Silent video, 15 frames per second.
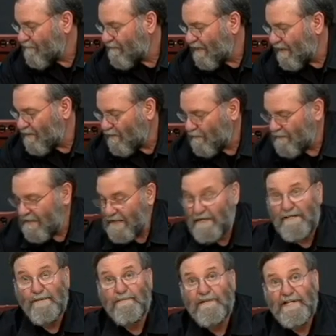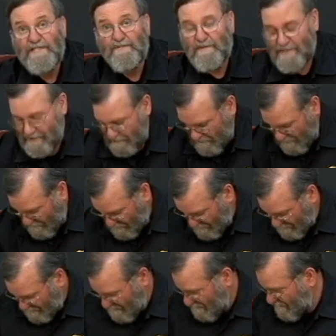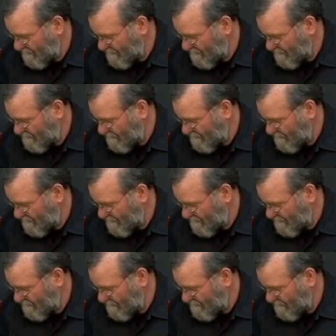and hold that into place with screws.